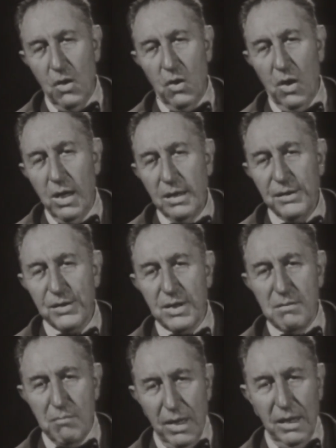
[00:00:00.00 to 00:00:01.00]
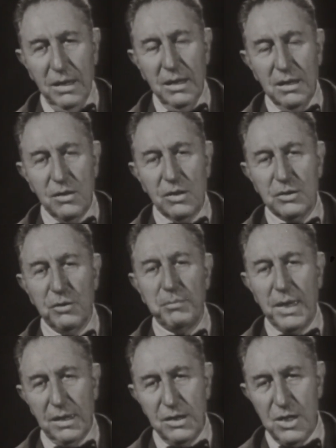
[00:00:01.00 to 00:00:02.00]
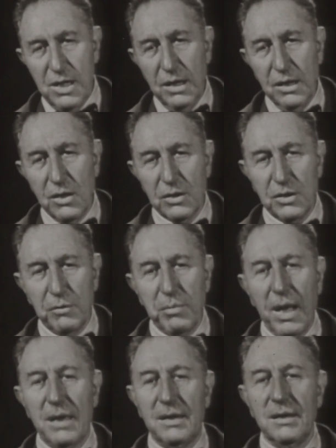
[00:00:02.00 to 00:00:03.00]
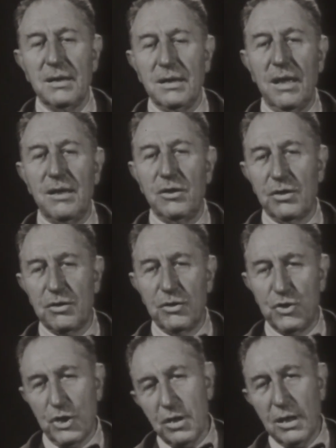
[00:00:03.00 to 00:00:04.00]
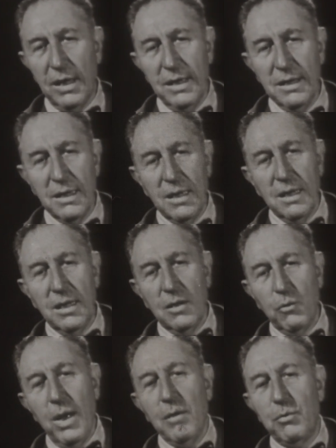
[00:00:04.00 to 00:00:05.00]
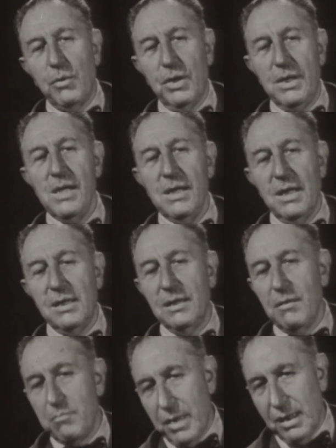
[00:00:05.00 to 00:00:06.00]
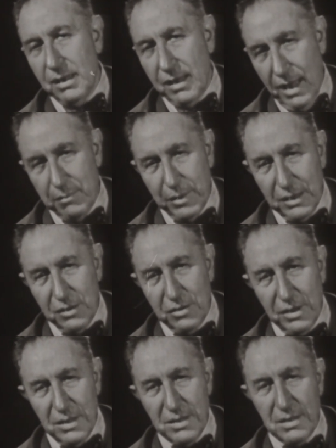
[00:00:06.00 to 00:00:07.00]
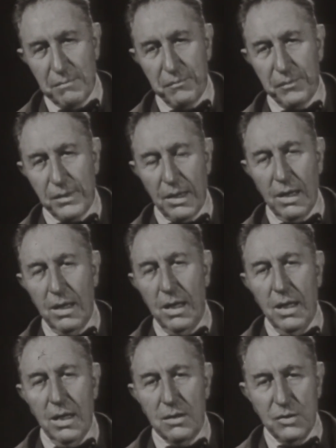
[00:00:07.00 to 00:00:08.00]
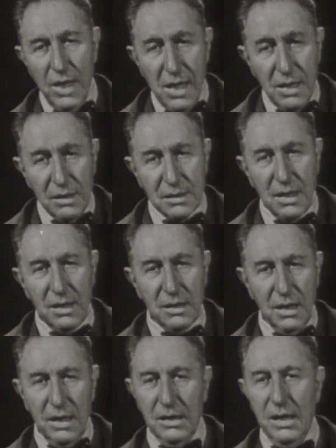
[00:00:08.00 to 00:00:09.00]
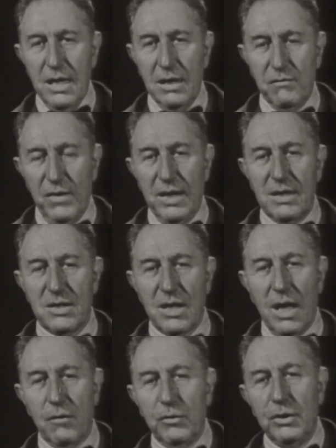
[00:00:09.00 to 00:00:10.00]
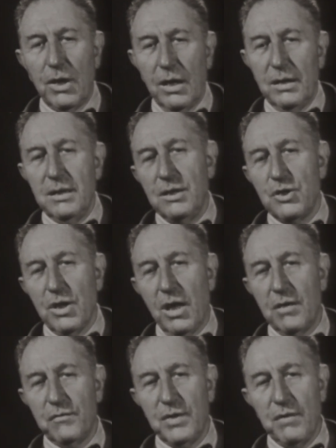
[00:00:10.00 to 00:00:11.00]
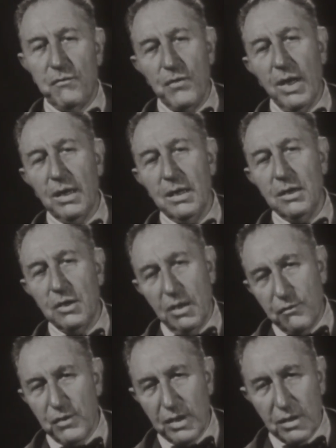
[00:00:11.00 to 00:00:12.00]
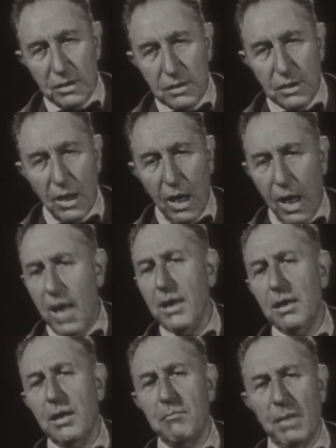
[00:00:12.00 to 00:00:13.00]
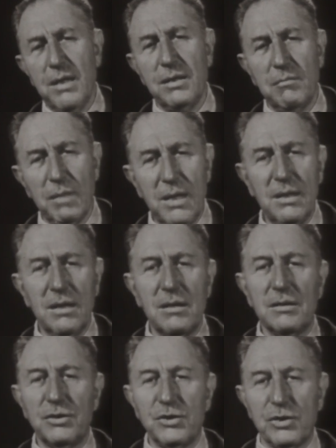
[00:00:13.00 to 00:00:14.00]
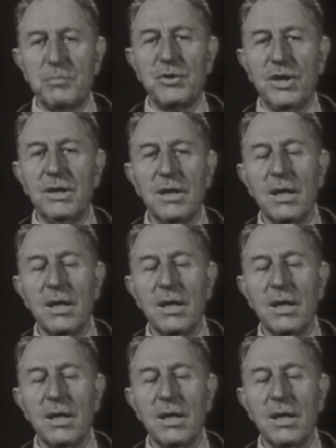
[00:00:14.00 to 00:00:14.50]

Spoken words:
All 3 men, Dr. Bardeen, Dr. Bratton, and Dr. Shockley, were working in the Bell laboratories. There, they greatly advanced our knowledge of the very difficult, highly mathematical subject